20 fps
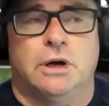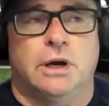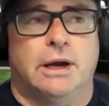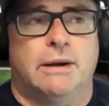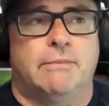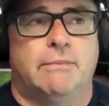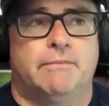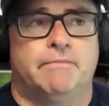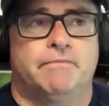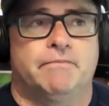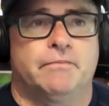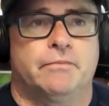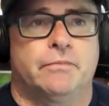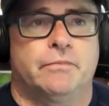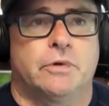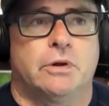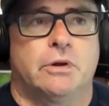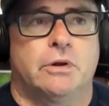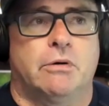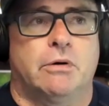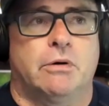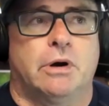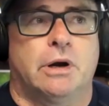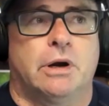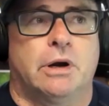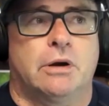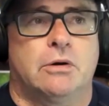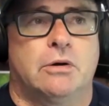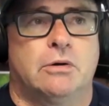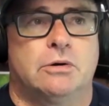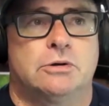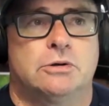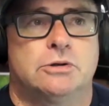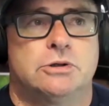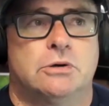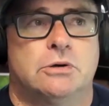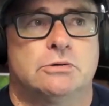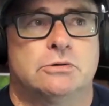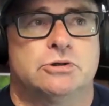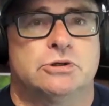You know, I could have
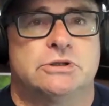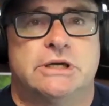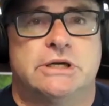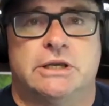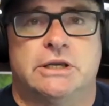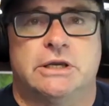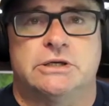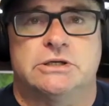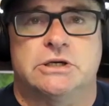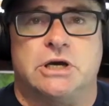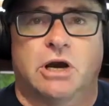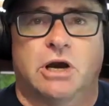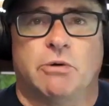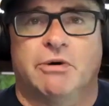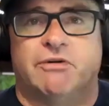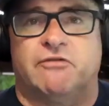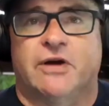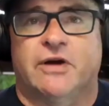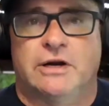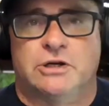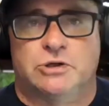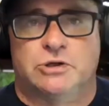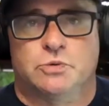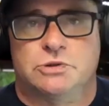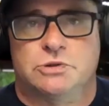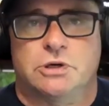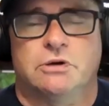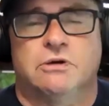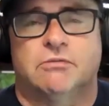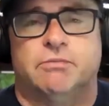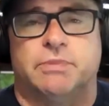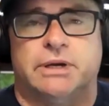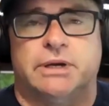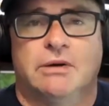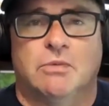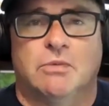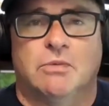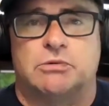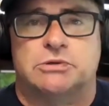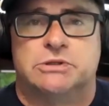told you 10 years ago where Vanish was going to be
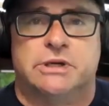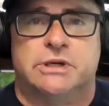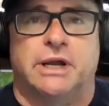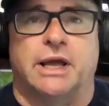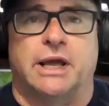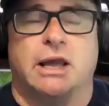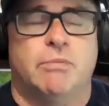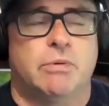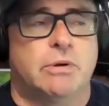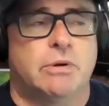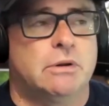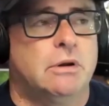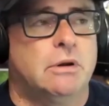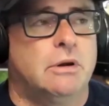and what was going to happen.